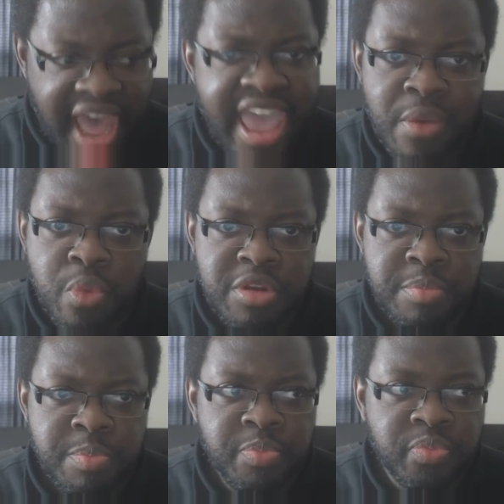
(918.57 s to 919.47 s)
it would
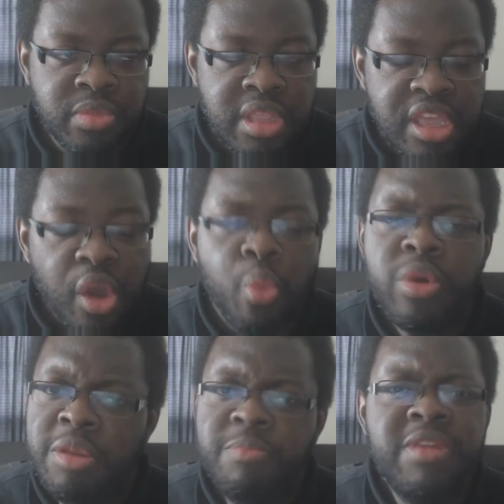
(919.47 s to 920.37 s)

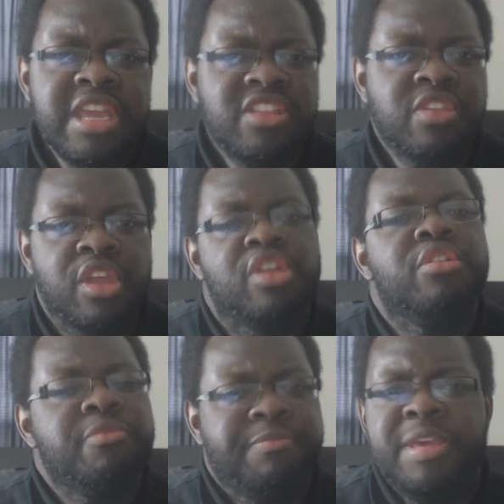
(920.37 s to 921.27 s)
it need
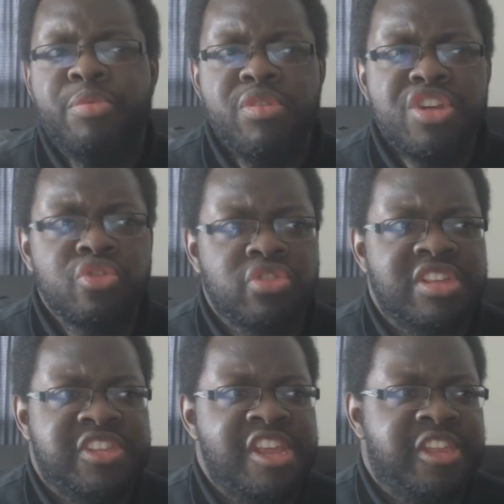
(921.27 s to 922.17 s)
people usually
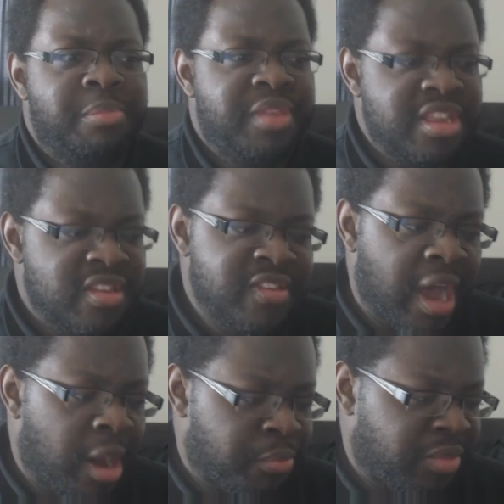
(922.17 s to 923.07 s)
say something
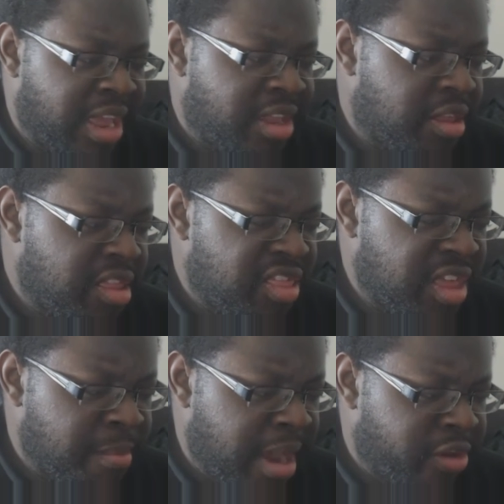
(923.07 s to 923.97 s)
dumb like
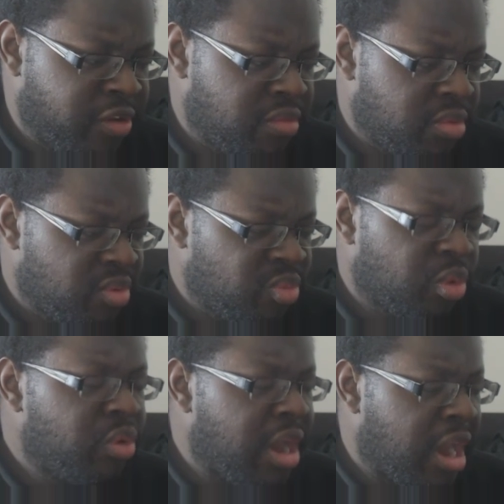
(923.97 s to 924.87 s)
the amount
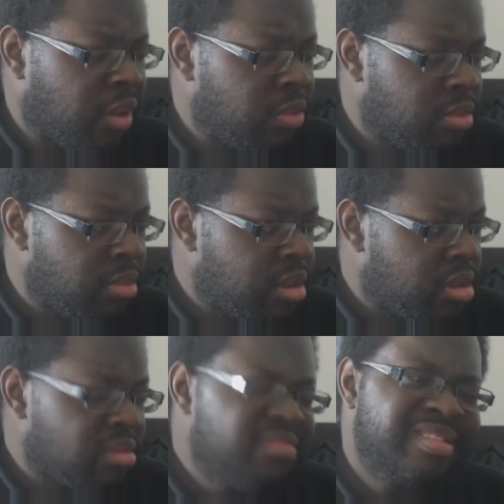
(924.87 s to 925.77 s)
well no.
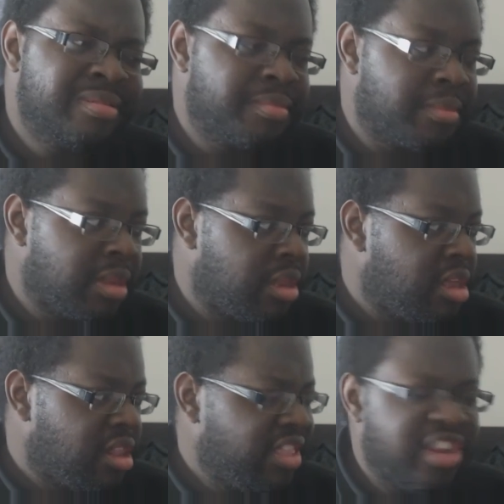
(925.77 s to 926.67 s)
Hmm,
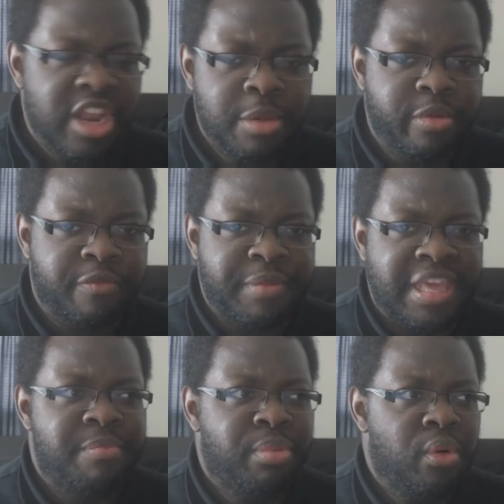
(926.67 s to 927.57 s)
like the number of
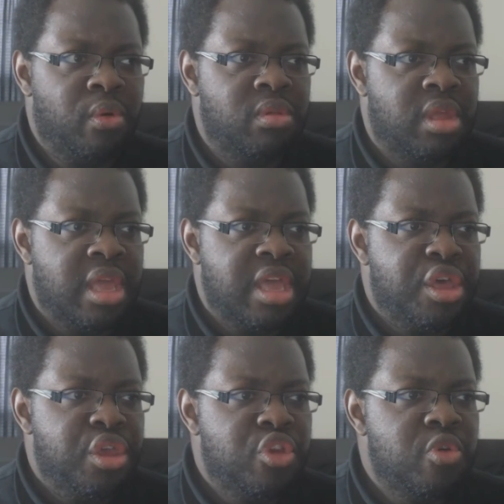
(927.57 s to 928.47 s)
people
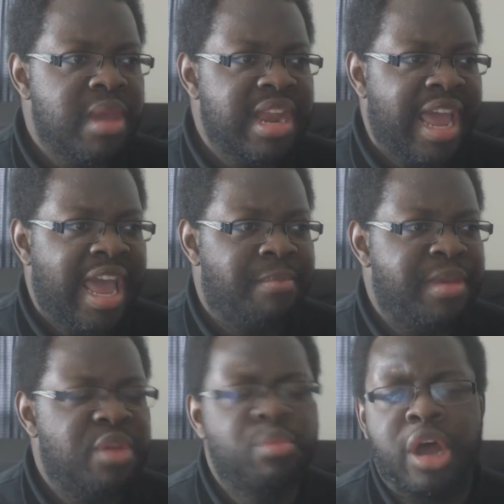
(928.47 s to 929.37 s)
you made
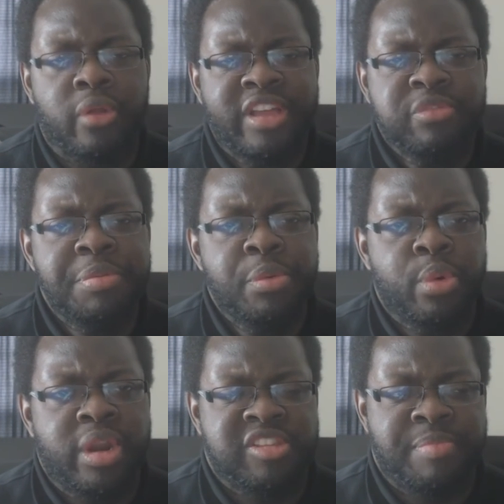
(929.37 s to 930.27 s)
happy. No, that's what people
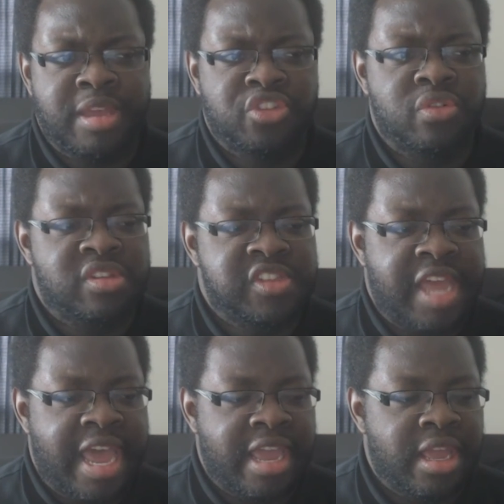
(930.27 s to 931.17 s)
would expect you to
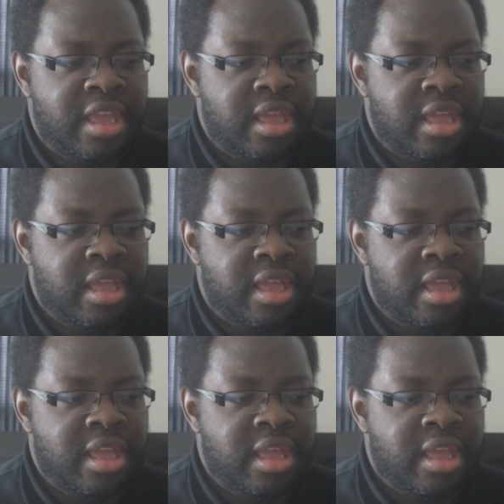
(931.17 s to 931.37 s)
say.